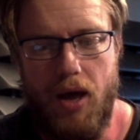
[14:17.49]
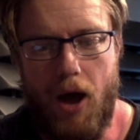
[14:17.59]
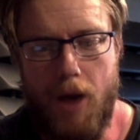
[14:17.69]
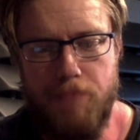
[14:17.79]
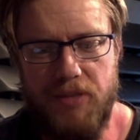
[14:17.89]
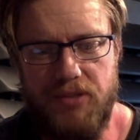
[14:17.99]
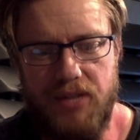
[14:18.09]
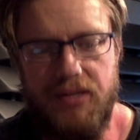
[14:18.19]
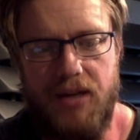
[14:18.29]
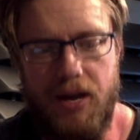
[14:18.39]
it's
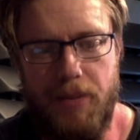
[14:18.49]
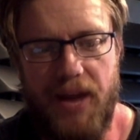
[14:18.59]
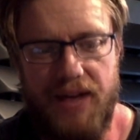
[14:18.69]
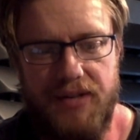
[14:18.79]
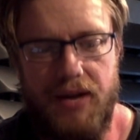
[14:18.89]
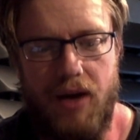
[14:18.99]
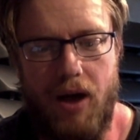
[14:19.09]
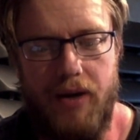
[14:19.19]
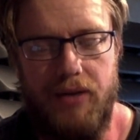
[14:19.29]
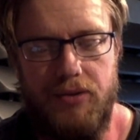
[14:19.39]
nice to kind of pass that
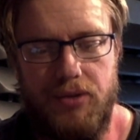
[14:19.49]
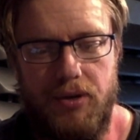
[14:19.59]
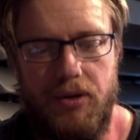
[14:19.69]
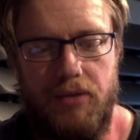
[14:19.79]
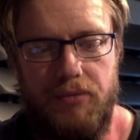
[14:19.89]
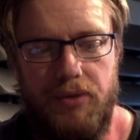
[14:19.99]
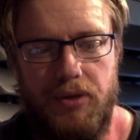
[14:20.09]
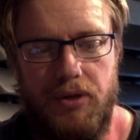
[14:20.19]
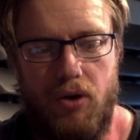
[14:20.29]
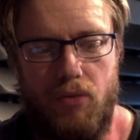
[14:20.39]
on and to,
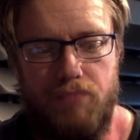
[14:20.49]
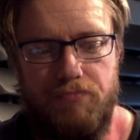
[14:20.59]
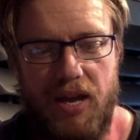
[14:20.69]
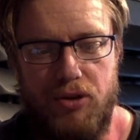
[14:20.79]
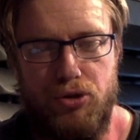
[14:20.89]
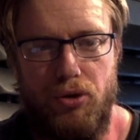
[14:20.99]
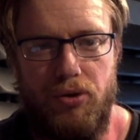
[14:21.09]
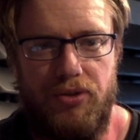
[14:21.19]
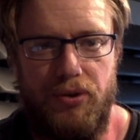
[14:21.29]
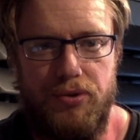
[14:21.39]
make sure
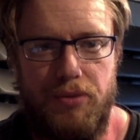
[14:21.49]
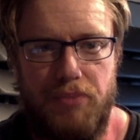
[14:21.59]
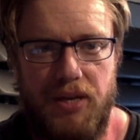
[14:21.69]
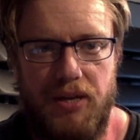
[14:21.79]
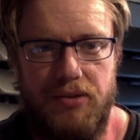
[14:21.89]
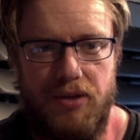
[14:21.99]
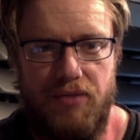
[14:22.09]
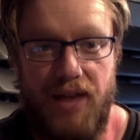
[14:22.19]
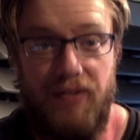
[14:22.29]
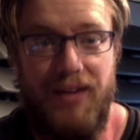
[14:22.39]
that there's a piece of
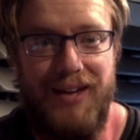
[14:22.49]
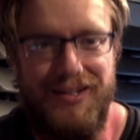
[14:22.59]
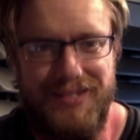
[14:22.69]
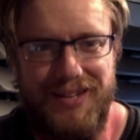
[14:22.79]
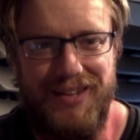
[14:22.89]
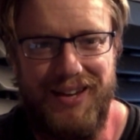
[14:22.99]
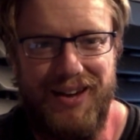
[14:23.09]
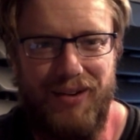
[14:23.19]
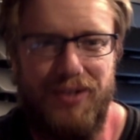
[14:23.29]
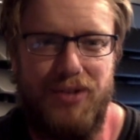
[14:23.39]
that legacy that
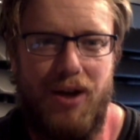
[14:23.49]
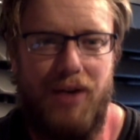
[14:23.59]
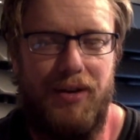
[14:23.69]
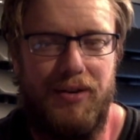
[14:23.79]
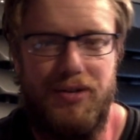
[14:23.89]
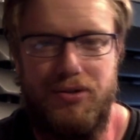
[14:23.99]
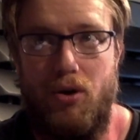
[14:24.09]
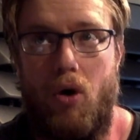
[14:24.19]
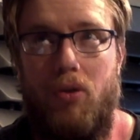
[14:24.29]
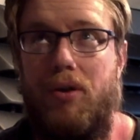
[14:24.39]
carries on, in addition to
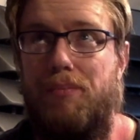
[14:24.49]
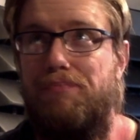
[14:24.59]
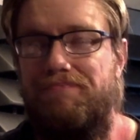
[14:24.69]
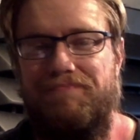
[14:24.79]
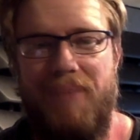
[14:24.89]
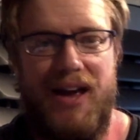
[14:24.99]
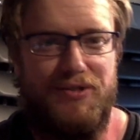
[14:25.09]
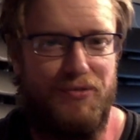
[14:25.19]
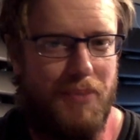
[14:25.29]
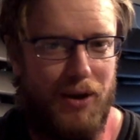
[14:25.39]
all the
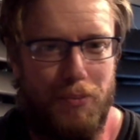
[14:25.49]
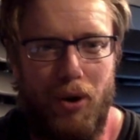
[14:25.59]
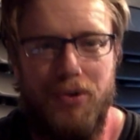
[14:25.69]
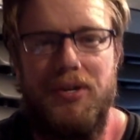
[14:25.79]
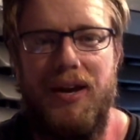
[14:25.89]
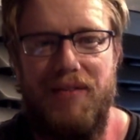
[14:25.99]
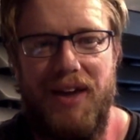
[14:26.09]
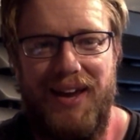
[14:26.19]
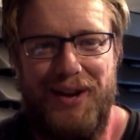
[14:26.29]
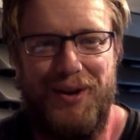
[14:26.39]
massive amount of parts I have
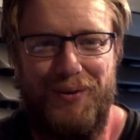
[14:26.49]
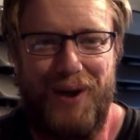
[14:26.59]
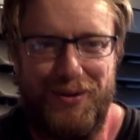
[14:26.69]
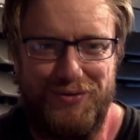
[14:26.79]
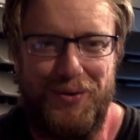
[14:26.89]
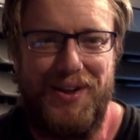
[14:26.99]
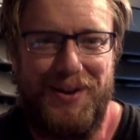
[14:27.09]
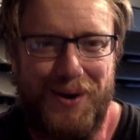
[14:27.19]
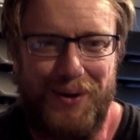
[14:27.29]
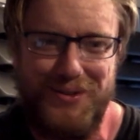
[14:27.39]
hanging around for
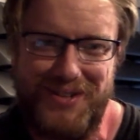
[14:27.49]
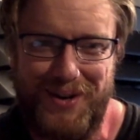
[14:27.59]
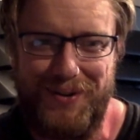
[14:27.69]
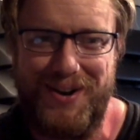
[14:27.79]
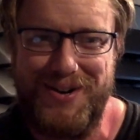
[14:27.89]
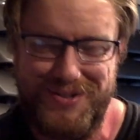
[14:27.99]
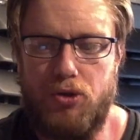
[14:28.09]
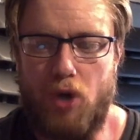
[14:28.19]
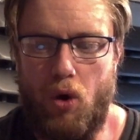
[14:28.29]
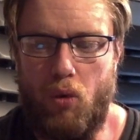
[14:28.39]
that car as decoration.
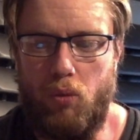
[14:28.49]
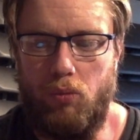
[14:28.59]
So